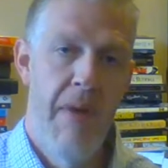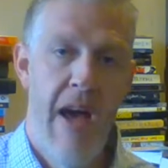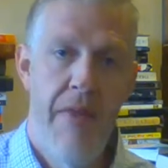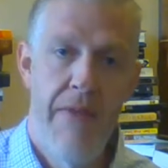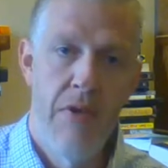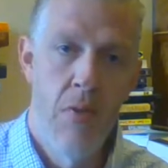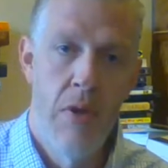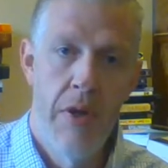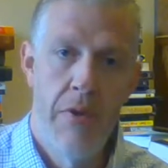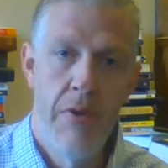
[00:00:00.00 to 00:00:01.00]
path, if you
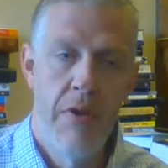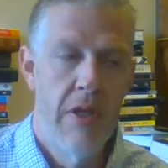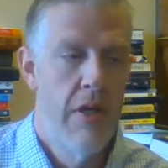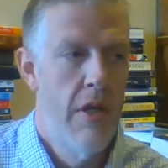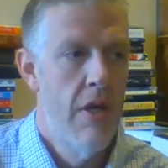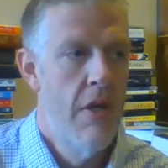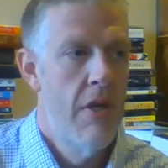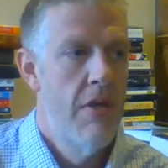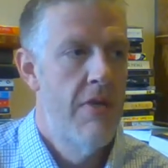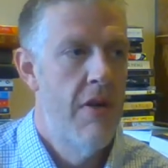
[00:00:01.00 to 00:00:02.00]
will, that really
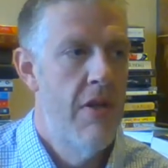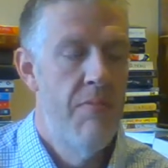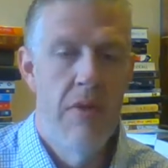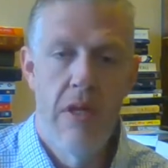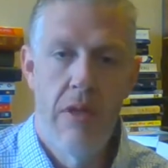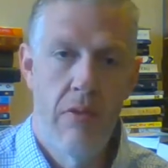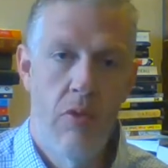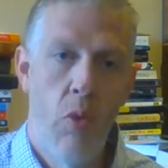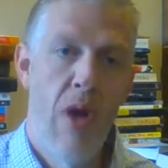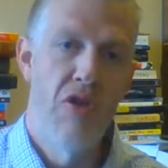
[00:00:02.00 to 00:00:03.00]
started me
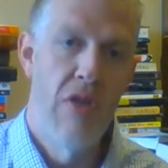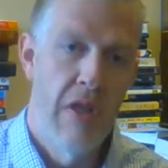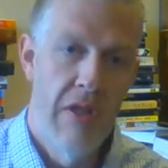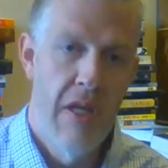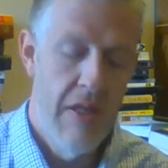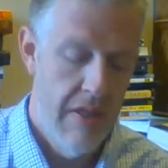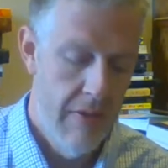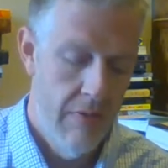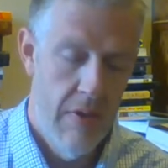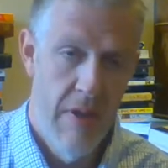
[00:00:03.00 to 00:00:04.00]
questioning
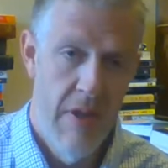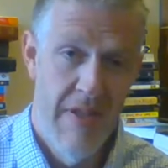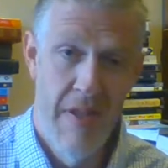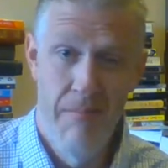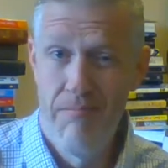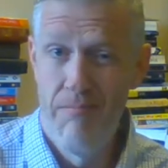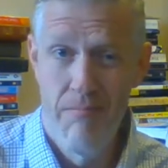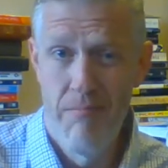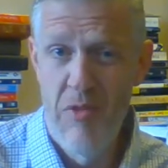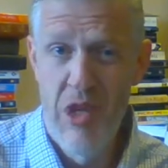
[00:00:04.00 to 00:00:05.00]
things in some
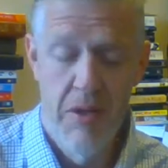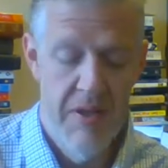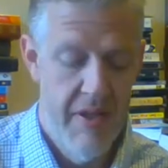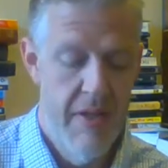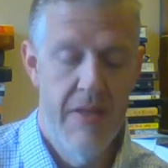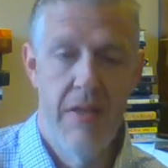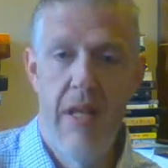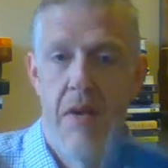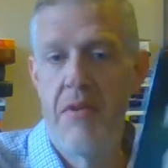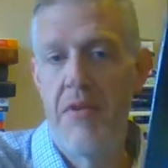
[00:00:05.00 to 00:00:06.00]
general sense, and
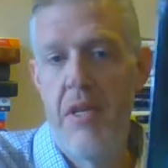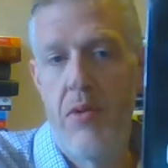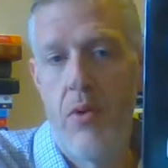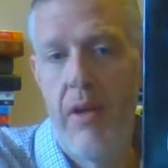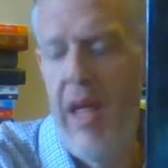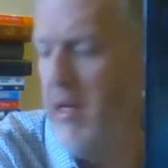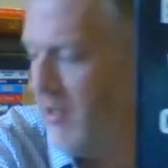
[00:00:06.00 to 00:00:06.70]
that was this one. I